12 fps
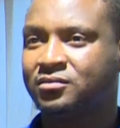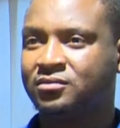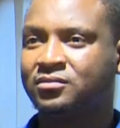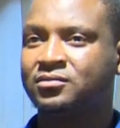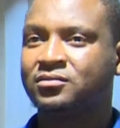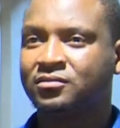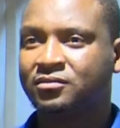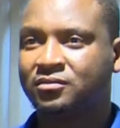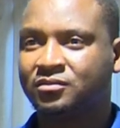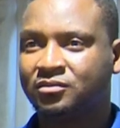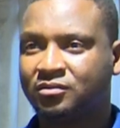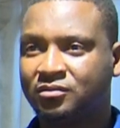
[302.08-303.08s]

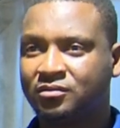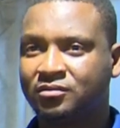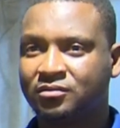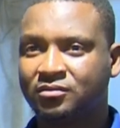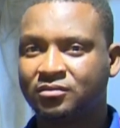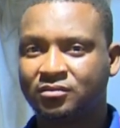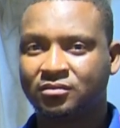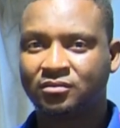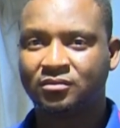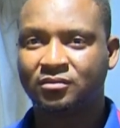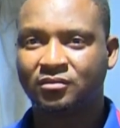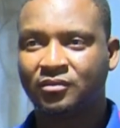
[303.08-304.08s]

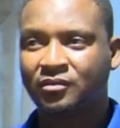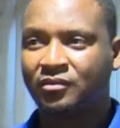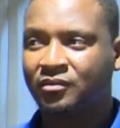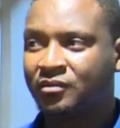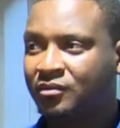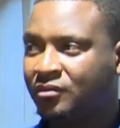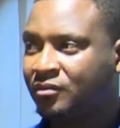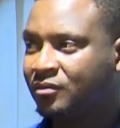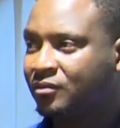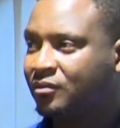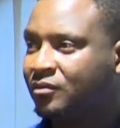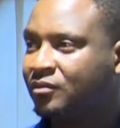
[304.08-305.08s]

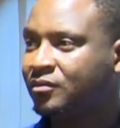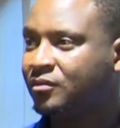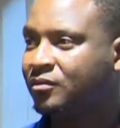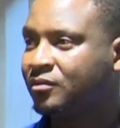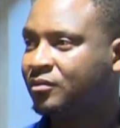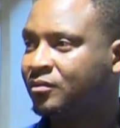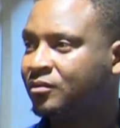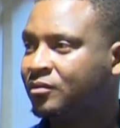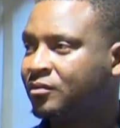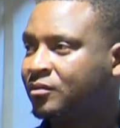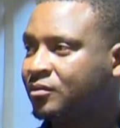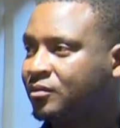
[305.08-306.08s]

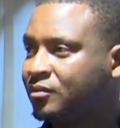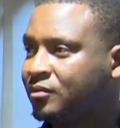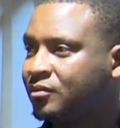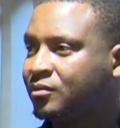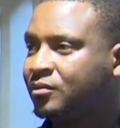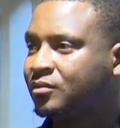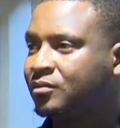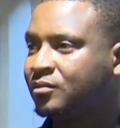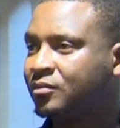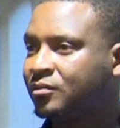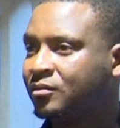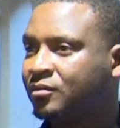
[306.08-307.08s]

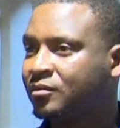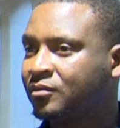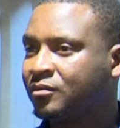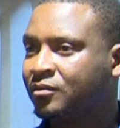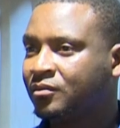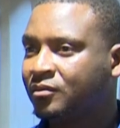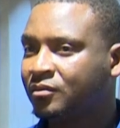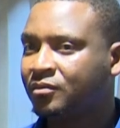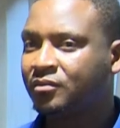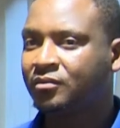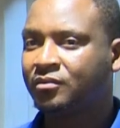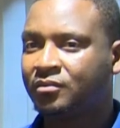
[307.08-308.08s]

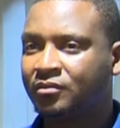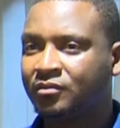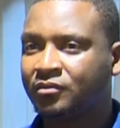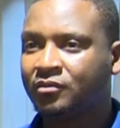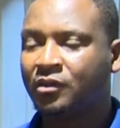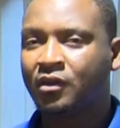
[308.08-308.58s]
(silent)